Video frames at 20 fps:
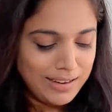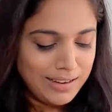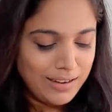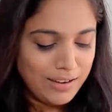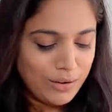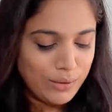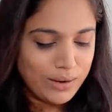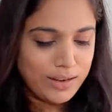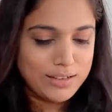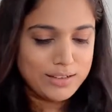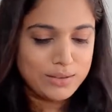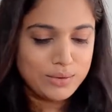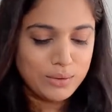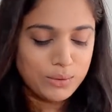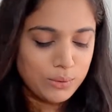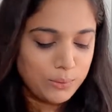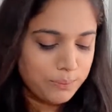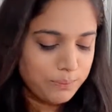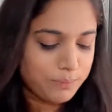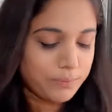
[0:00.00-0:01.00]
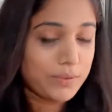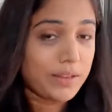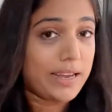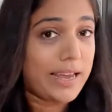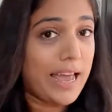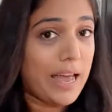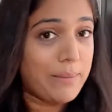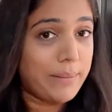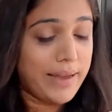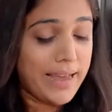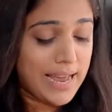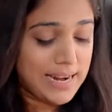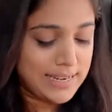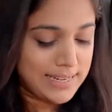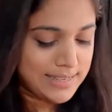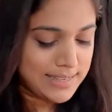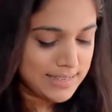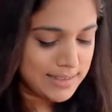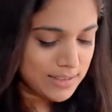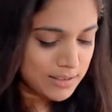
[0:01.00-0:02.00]
Okay, so I have my
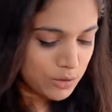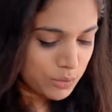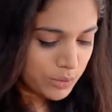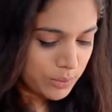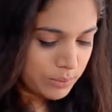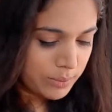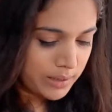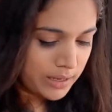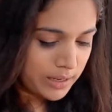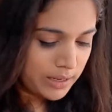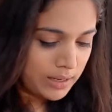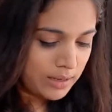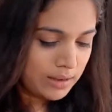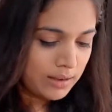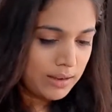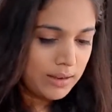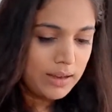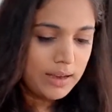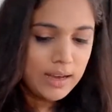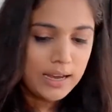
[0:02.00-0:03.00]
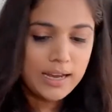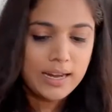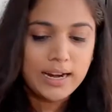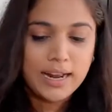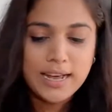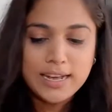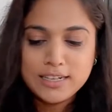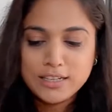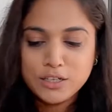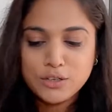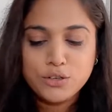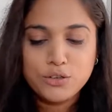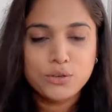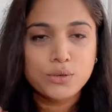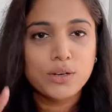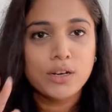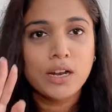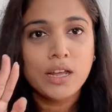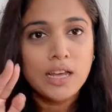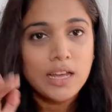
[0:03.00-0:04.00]
handy scissors with me, and as
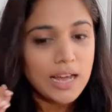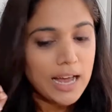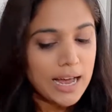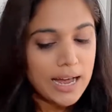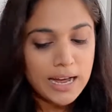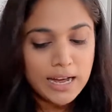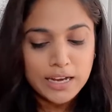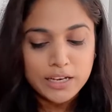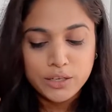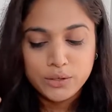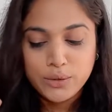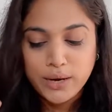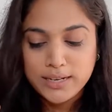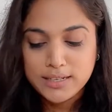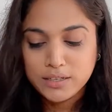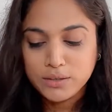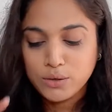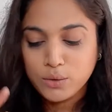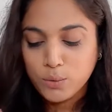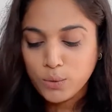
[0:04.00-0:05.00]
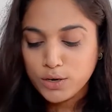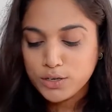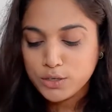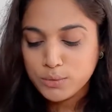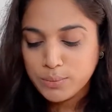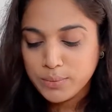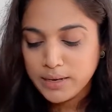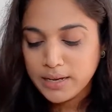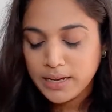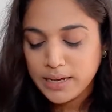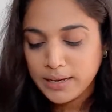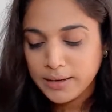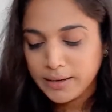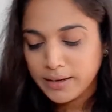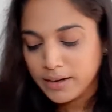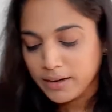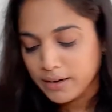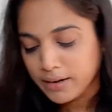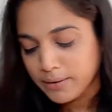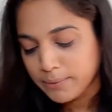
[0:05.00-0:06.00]
usual, you guys are going to watch me
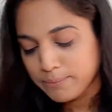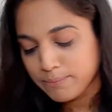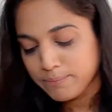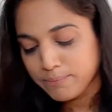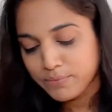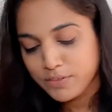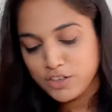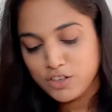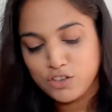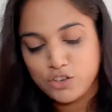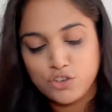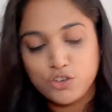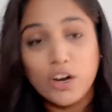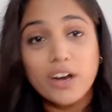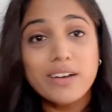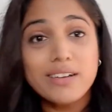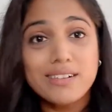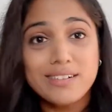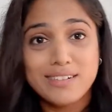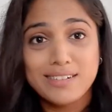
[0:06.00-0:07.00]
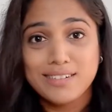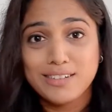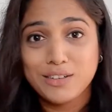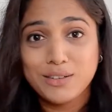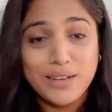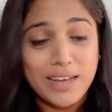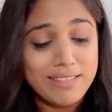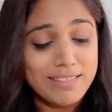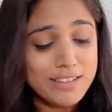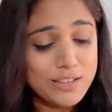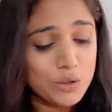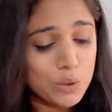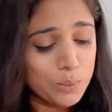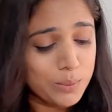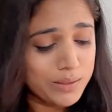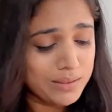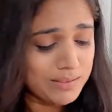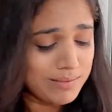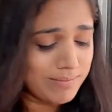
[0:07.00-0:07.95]
struggle to get this open.